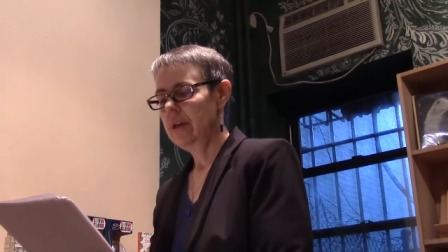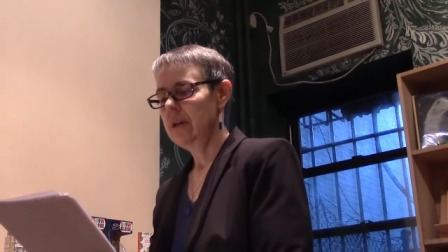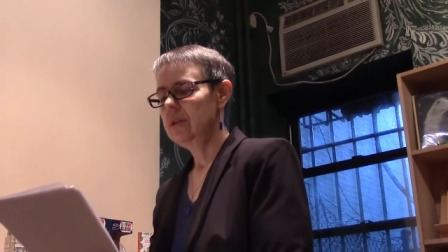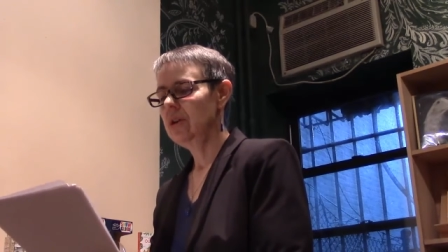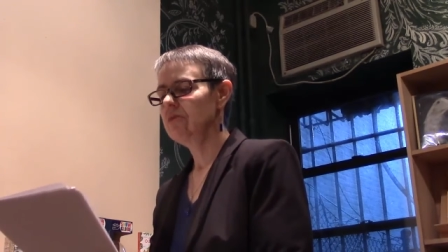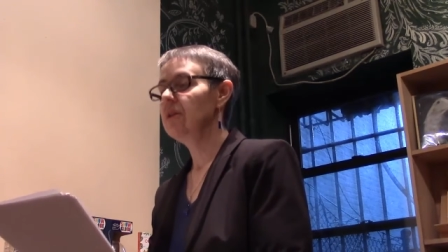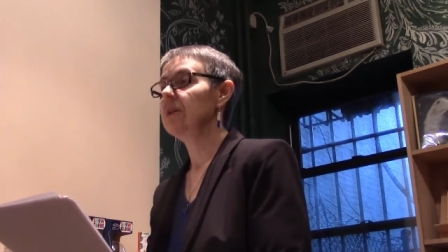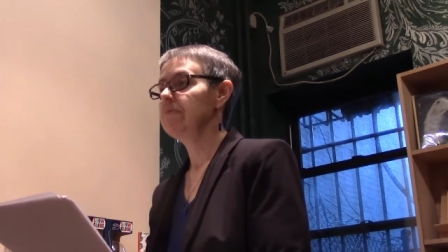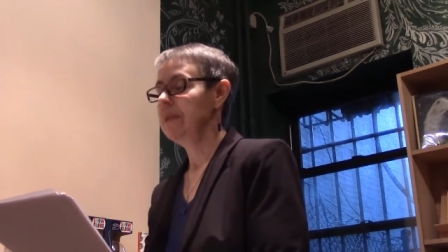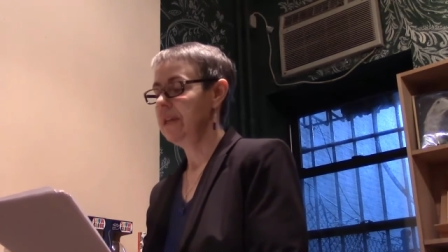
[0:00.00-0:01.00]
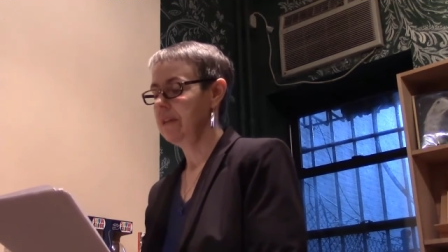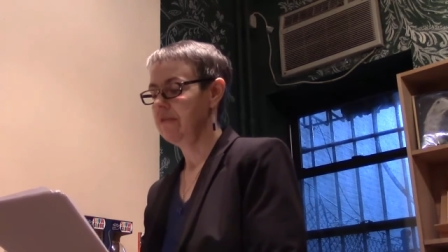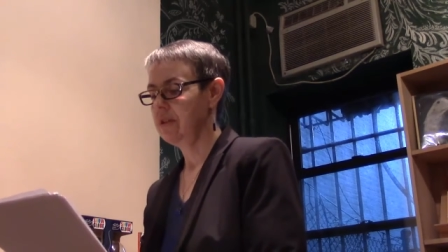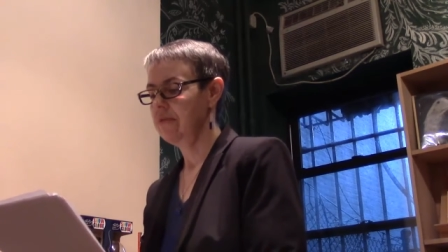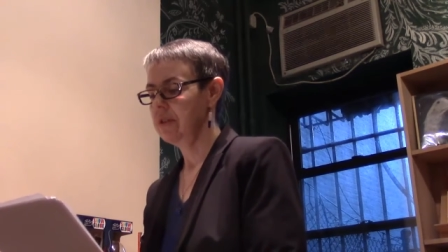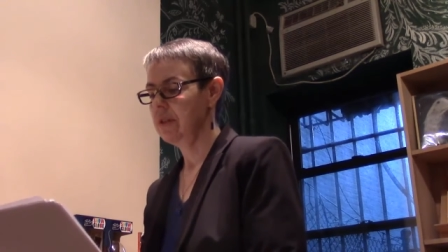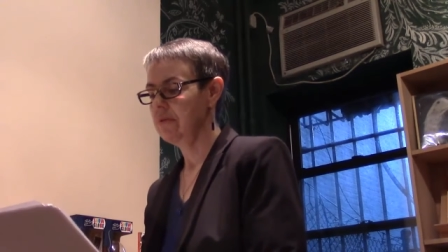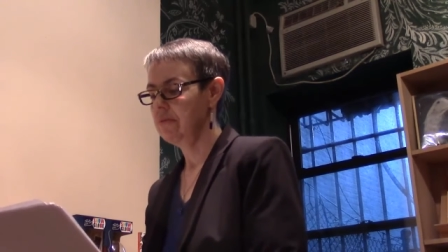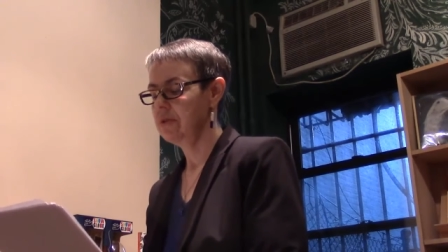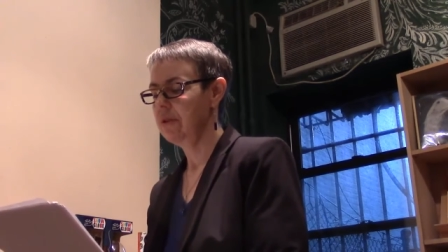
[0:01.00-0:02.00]
Joe ducked beneath the surface
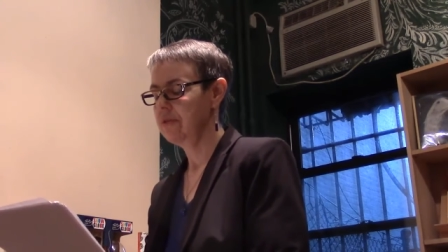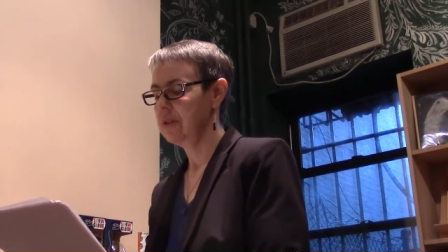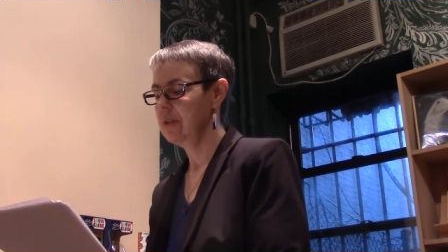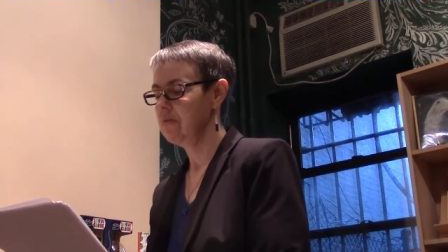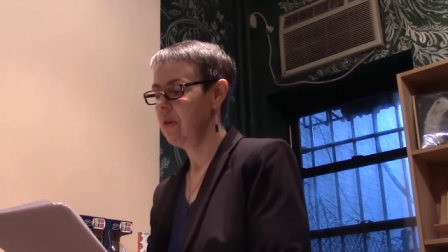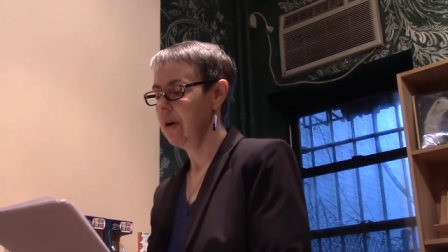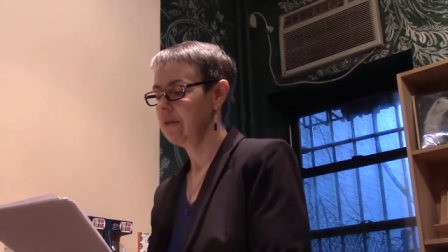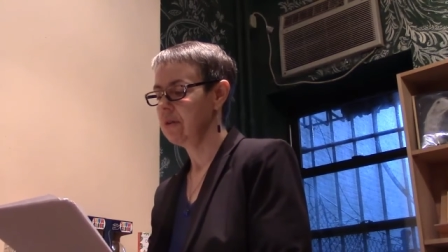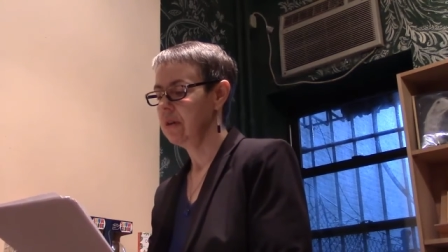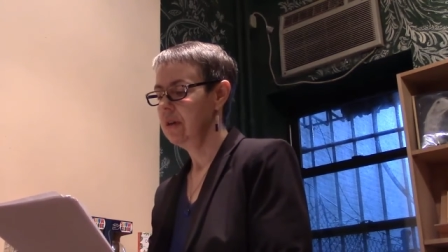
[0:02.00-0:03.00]
of the water.